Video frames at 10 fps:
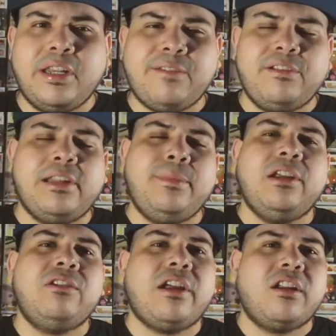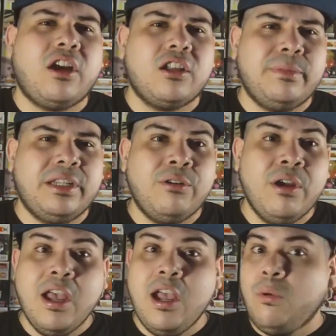Definitely let me know down in the comments below,
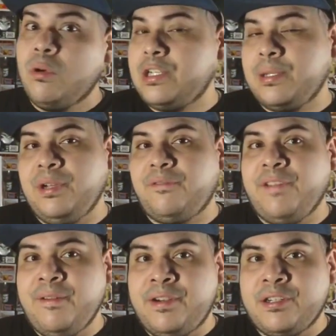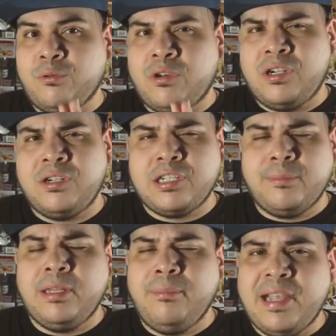what are some of your favorites, or what are
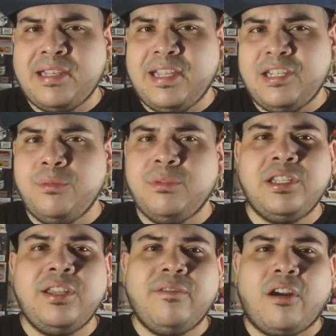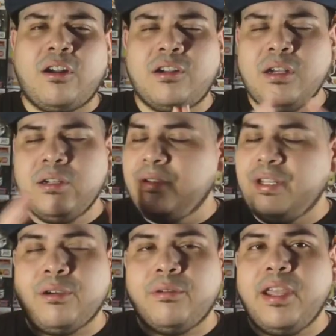some of the best that you believe are,
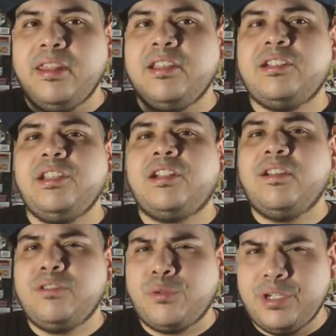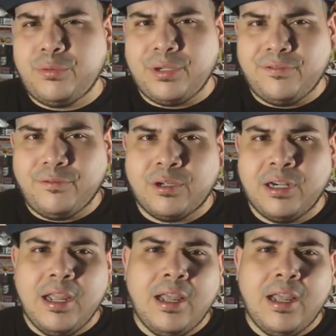you know, in this year of 2024.